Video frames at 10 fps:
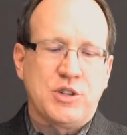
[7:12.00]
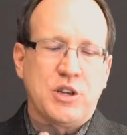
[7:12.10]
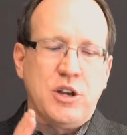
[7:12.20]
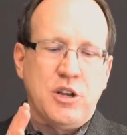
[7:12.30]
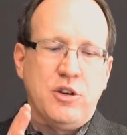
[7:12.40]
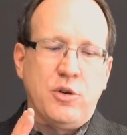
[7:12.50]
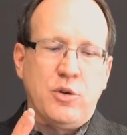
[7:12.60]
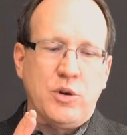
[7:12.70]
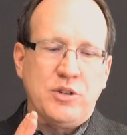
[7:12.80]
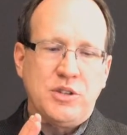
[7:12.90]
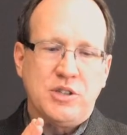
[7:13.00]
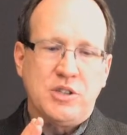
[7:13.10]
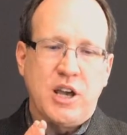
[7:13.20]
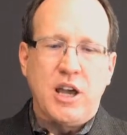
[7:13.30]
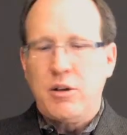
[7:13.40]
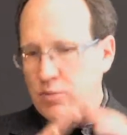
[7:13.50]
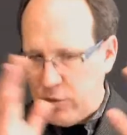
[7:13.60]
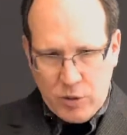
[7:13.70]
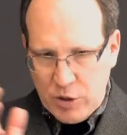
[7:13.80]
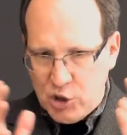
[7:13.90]
thing you need to do is say,
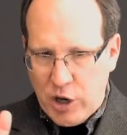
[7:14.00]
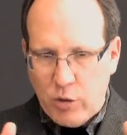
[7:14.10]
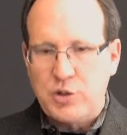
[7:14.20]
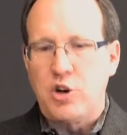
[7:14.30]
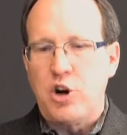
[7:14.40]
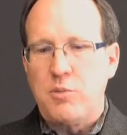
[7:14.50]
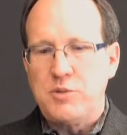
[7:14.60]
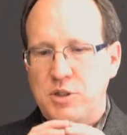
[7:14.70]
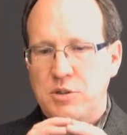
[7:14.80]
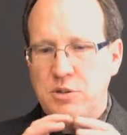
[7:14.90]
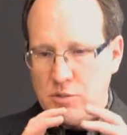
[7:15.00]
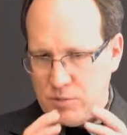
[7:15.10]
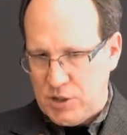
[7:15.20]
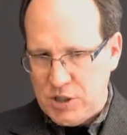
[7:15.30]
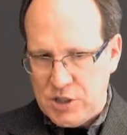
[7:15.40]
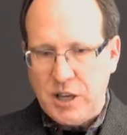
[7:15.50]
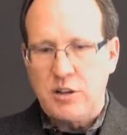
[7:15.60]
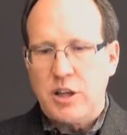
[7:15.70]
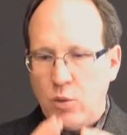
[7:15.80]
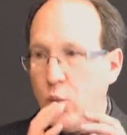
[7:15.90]
in general terms,
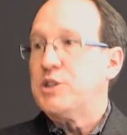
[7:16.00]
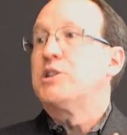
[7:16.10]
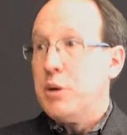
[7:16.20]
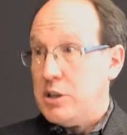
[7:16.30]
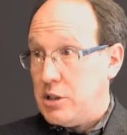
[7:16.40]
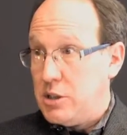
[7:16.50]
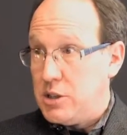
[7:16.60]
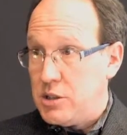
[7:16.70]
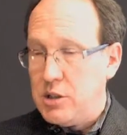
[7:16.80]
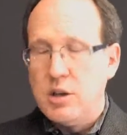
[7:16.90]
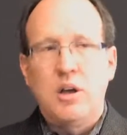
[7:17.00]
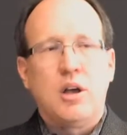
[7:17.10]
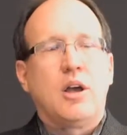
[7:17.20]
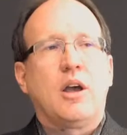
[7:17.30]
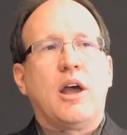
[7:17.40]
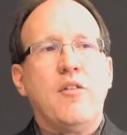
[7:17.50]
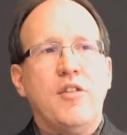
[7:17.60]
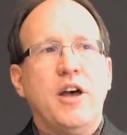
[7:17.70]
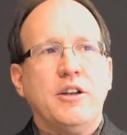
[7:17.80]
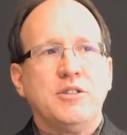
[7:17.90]
succinctly, what's the business? And
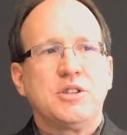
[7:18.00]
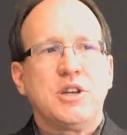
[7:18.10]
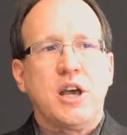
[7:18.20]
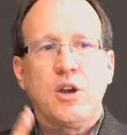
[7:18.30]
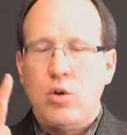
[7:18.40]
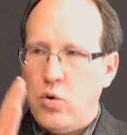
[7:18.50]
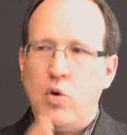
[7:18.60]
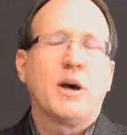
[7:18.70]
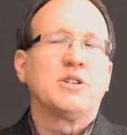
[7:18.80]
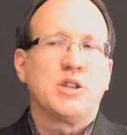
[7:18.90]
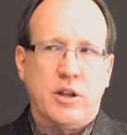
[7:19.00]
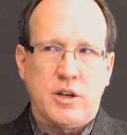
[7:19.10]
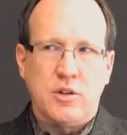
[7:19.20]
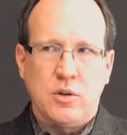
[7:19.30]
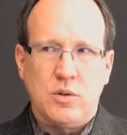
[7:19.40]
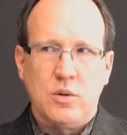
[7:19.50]
then say, who am I selling to?